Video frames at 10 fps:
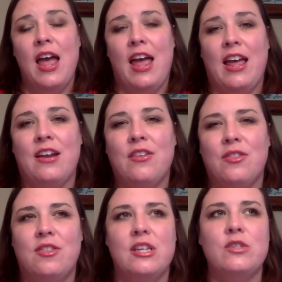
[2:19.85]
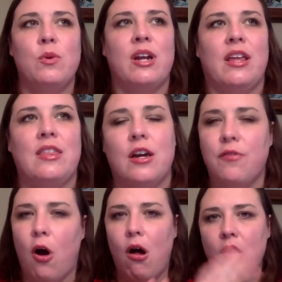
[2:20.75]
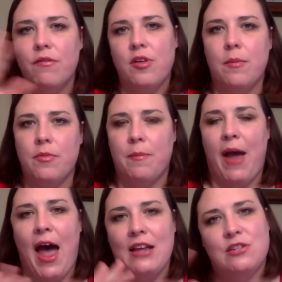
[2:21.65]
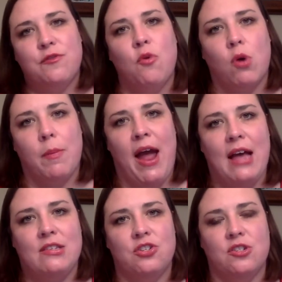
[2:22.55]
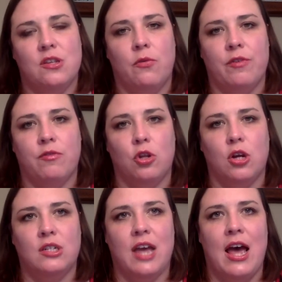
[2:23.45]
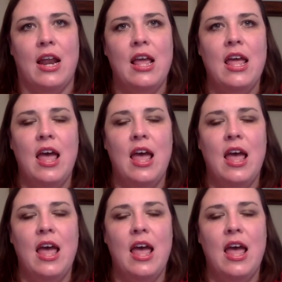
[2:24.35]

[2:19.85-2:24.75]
And this one, I think, of all of the past four passages that we've looked at,